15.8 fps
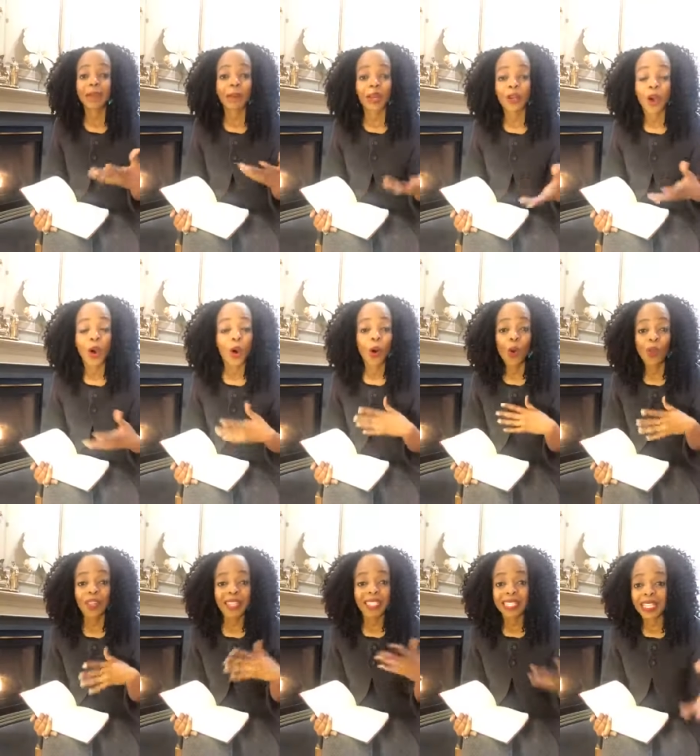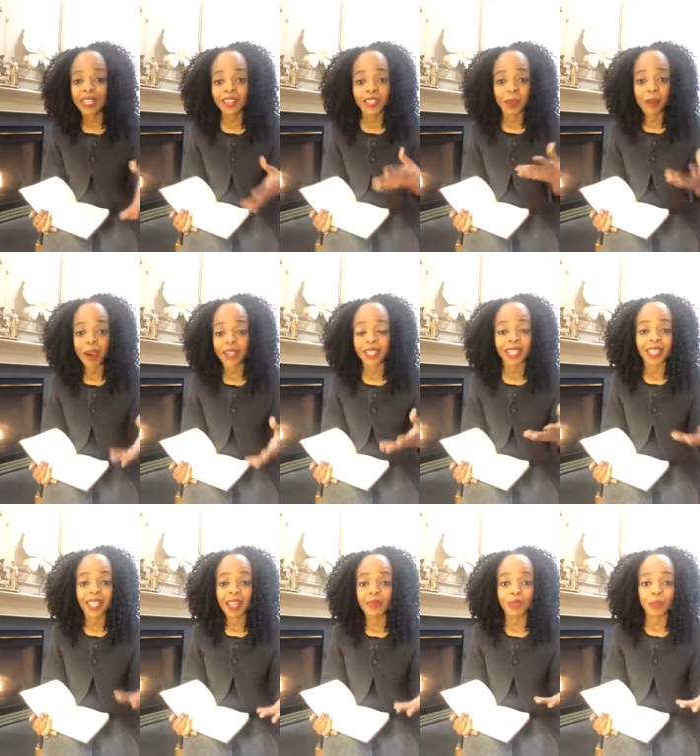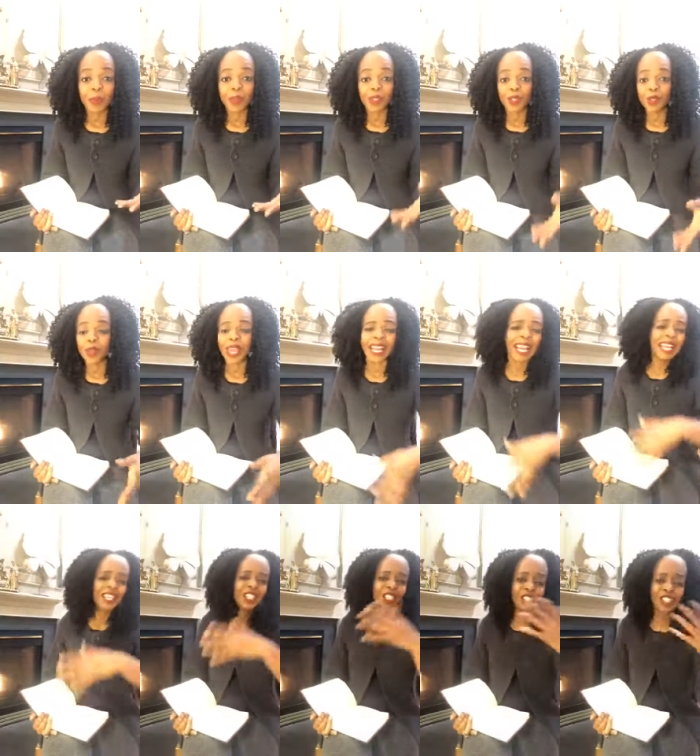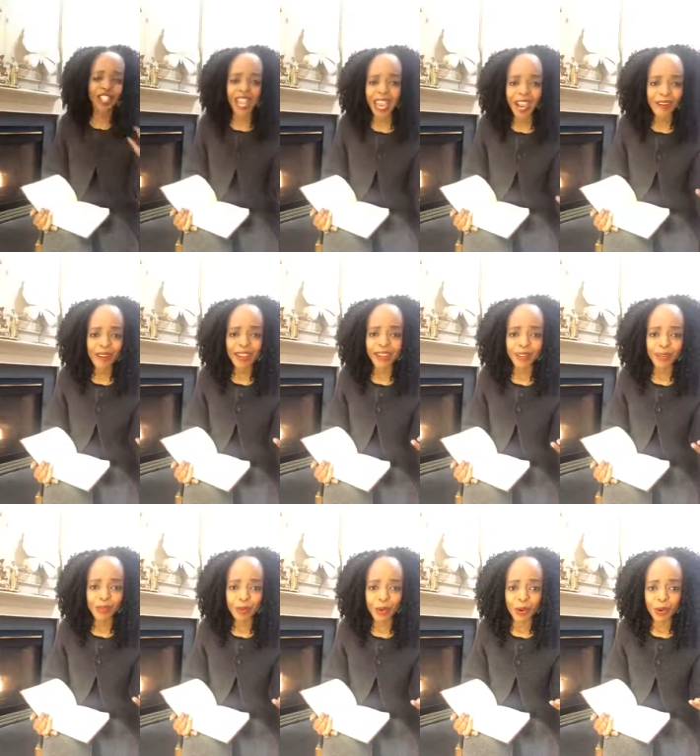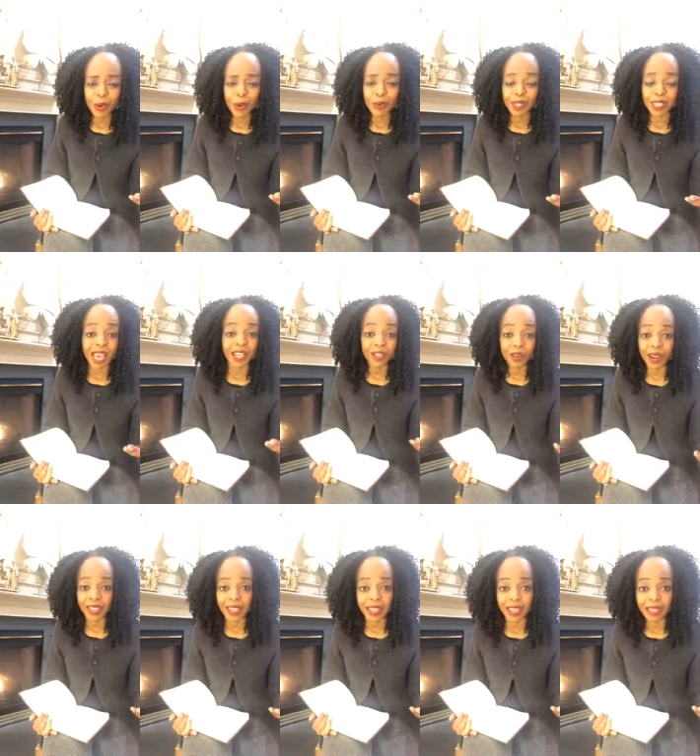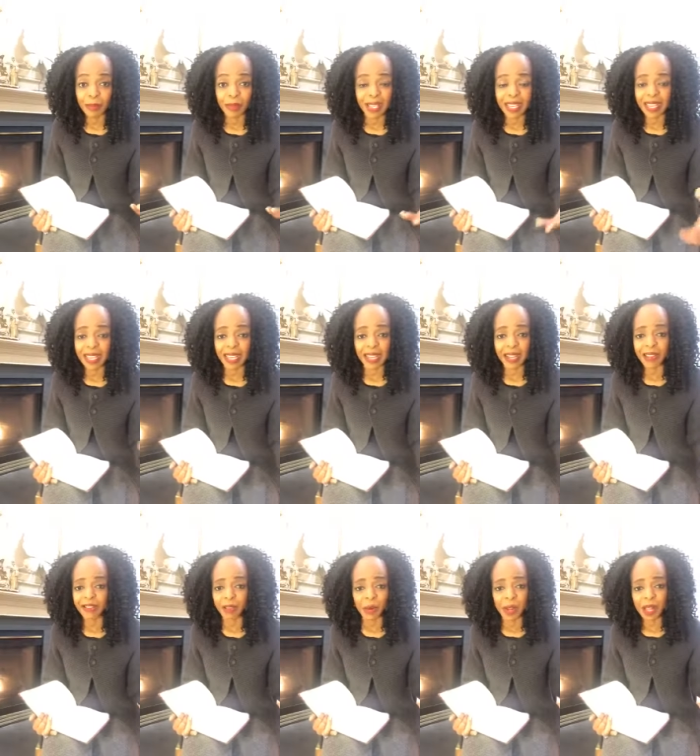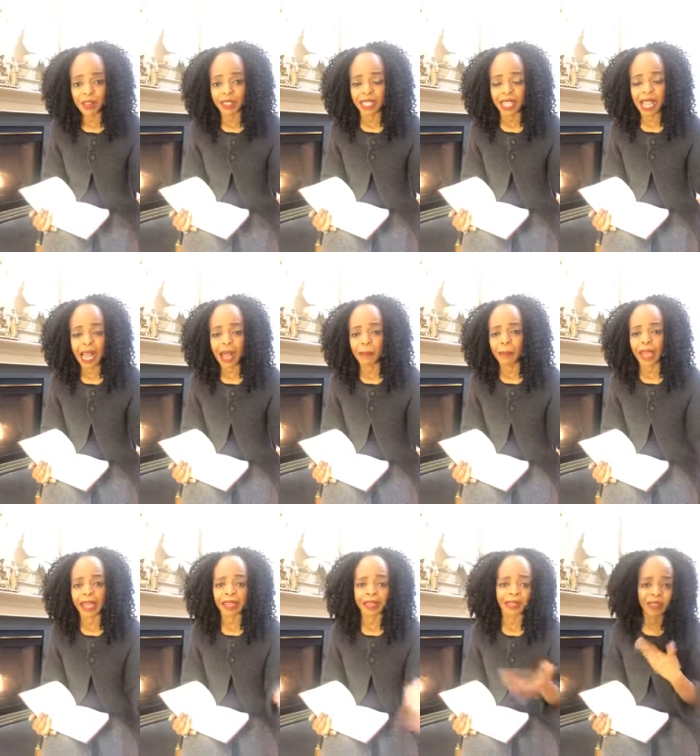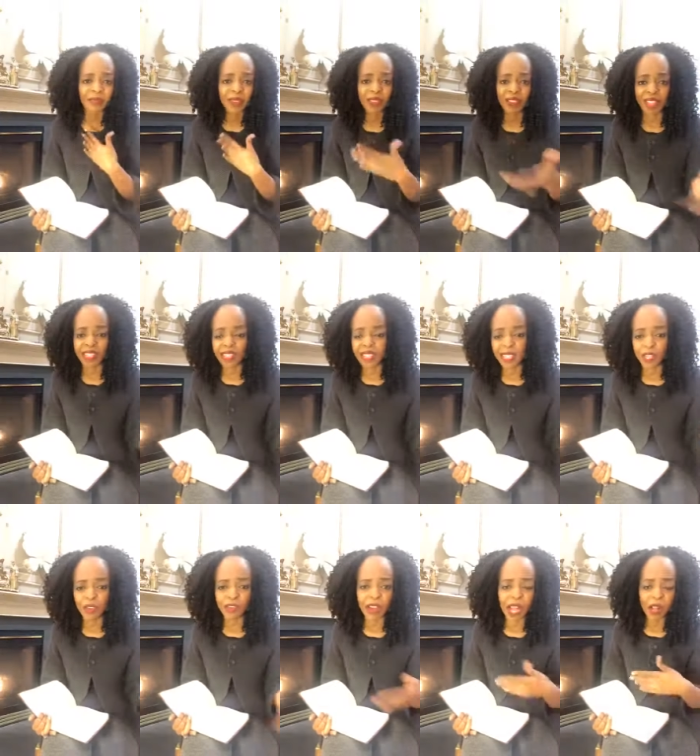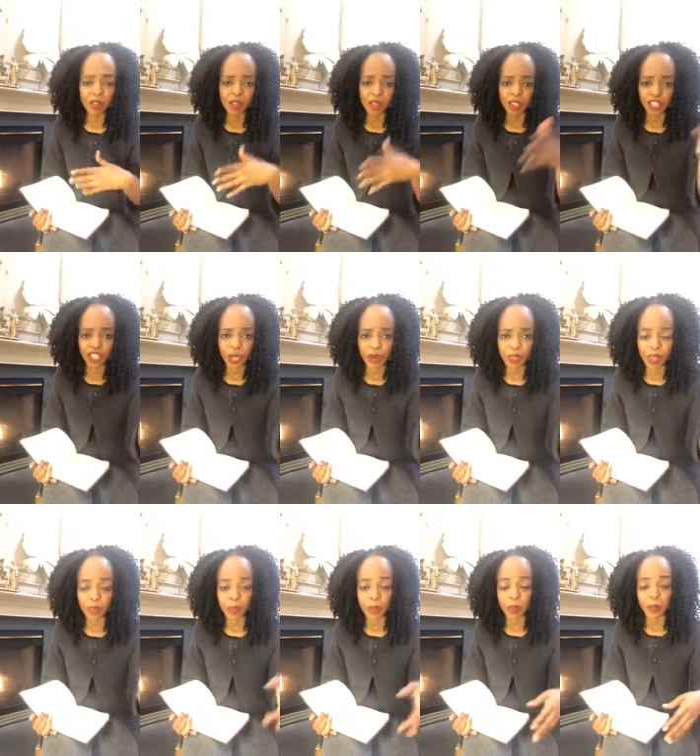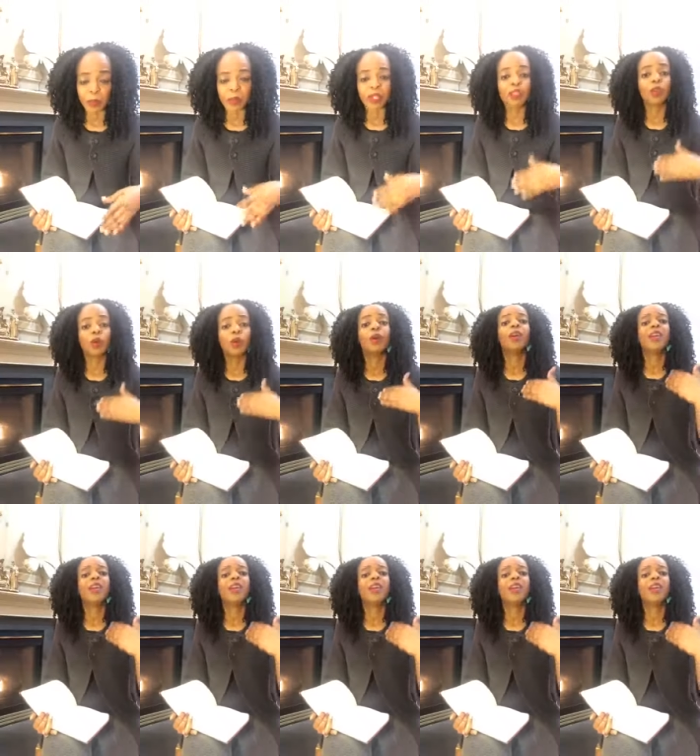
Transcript: about all the sales and marketing thing I'm supposed to do, like sharing groups. I tried that at the beginning, and after all, I was like, ah, man, if they see it of value, they'll share with other people. But you know,